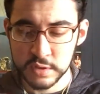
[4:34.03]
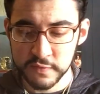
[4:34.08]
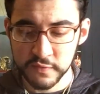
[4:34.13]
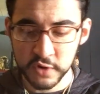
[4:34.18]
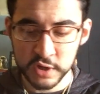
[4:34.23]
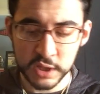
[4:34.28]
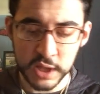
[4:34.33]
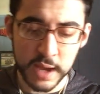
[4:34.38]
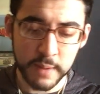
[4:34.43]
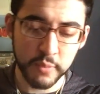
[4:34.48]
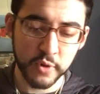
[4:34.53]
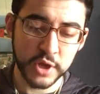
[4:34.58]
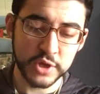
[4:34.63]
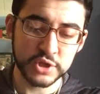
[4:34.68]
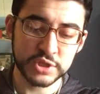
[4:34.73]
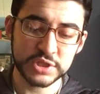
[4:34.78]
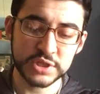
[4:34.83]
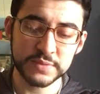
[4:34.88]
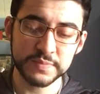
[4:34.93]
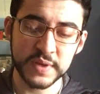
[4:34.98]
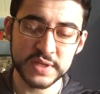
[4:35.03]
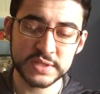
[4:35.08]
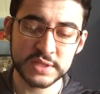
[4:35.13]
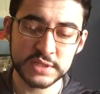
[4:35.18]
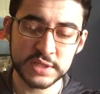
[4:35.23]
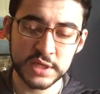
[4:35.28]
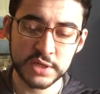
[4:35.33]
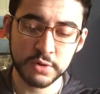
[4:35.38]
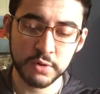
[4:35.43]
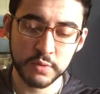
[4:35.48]
For collaborations and
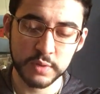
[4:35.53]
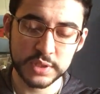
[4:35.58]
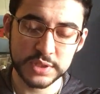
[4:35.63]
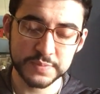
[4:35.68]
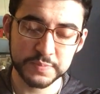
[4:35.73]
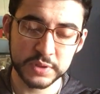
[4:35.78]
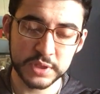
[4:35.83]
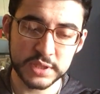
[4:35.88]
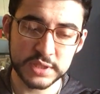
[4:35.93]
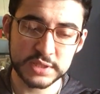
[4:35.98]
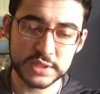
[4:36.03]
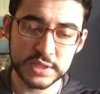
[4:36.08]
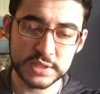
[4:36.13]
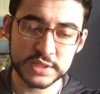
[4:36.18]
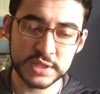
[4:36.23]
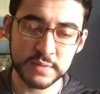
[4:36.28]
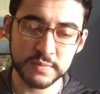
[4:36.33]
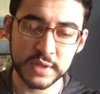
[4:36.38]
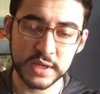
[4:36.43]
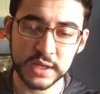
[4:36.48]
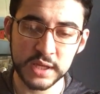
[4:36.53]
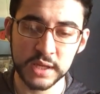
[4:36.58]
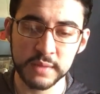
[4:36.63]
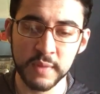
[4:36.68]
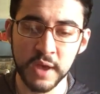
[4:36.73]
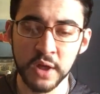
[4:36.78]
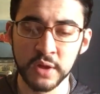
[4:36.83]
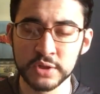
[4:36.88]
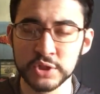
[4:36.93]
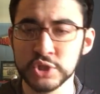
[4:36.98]
business inquiries, please send me an
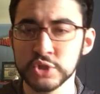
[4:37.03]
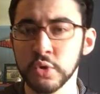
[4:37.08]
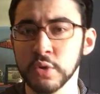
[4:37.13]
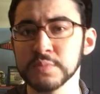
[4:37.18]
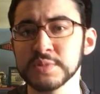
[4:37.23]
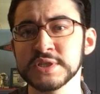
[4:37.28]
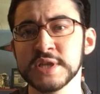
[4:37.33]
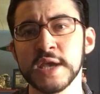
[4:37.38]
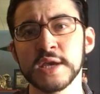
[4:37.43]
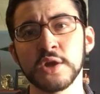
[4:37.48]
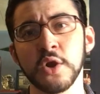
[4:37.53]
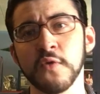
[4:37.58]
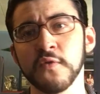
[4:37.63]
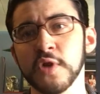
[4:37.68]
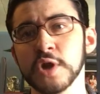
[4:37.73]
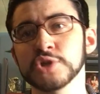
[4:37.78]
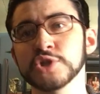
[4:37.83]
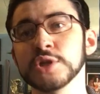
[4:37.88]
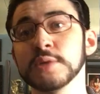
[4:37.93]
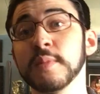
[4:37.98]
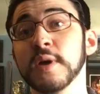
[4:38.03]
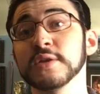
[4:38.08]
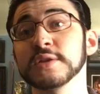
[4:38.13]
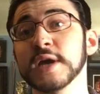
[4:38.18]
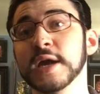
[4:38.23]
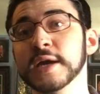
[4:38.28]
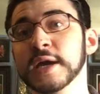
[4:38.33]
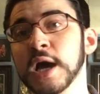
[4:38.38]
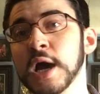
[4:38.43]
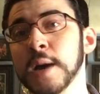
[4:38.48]
email at
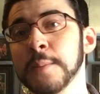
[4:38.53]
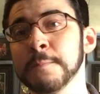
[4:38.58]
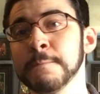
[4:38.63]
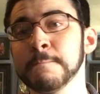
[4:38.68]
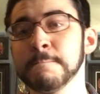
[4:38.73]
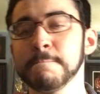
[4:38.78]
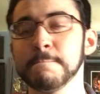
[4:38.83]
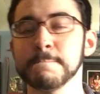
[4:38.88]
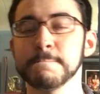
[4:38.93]
stormstakeover@gmail.com.